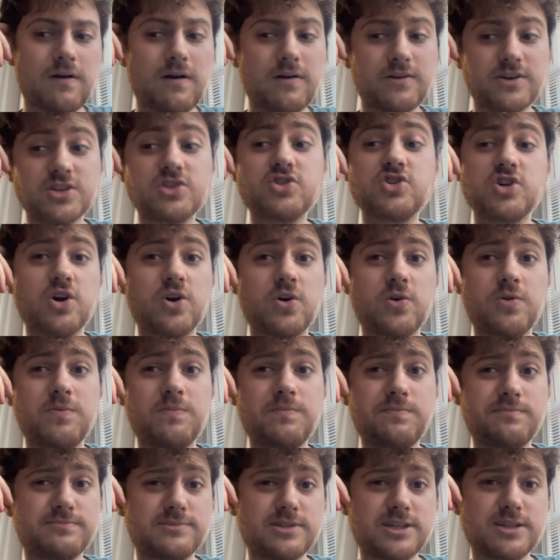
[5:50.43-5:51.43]
its
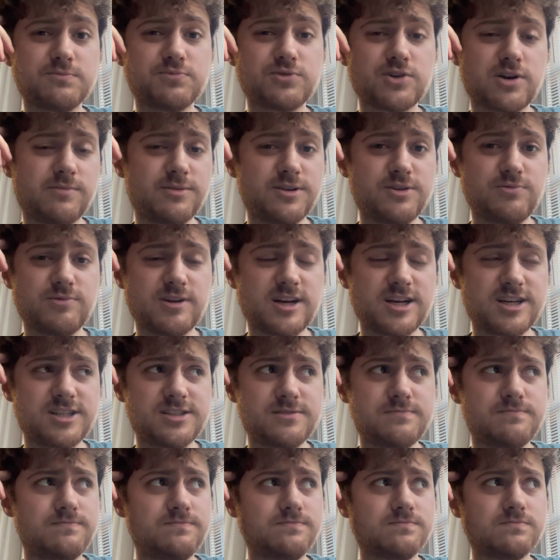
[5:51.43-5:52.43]
own, I'd probably rate
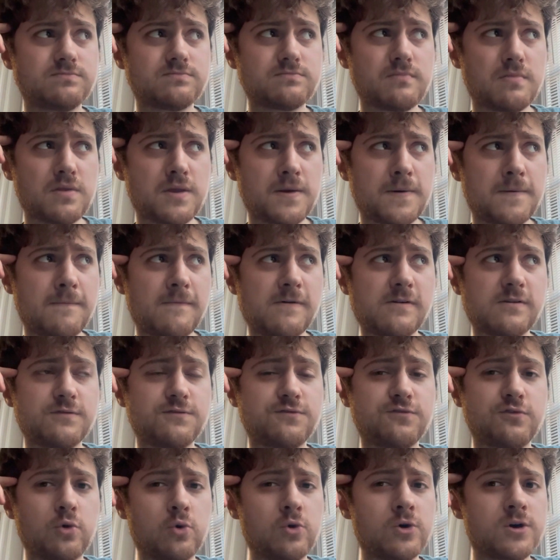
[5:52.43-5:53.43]
it a
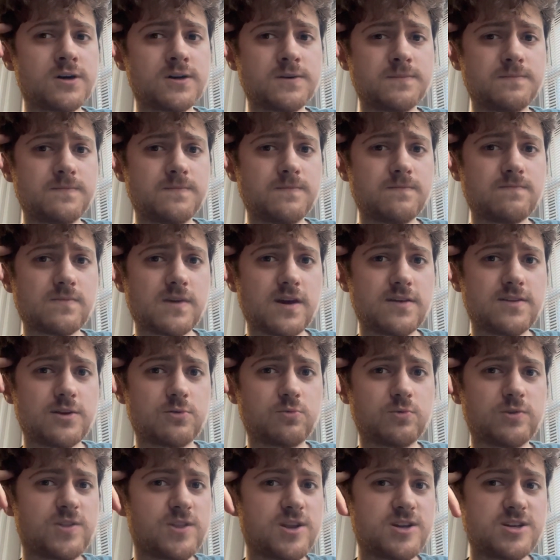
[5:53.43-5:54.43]
4, and then
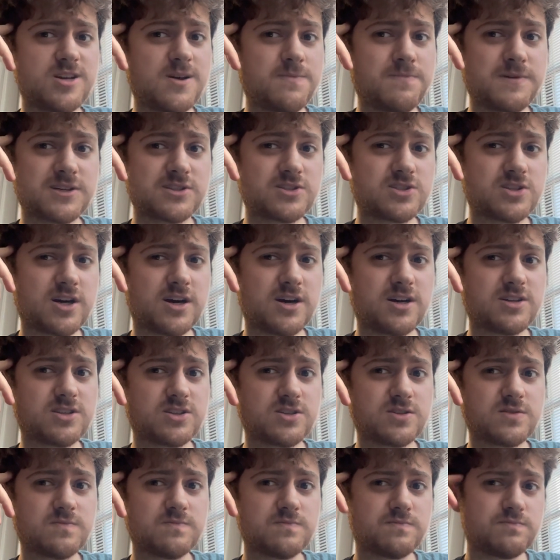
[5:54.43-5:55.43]
with the dipping
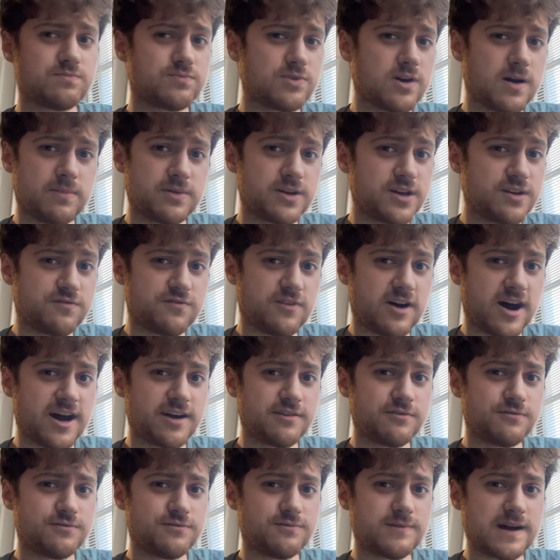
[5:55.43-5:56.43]
sauce, probably a
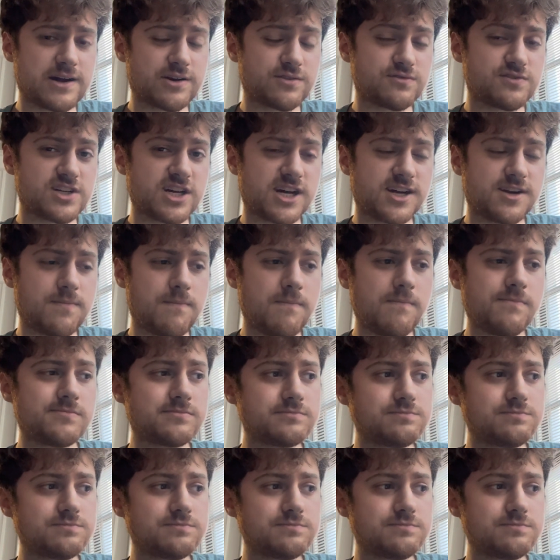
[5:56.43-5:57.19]
5 out of 10.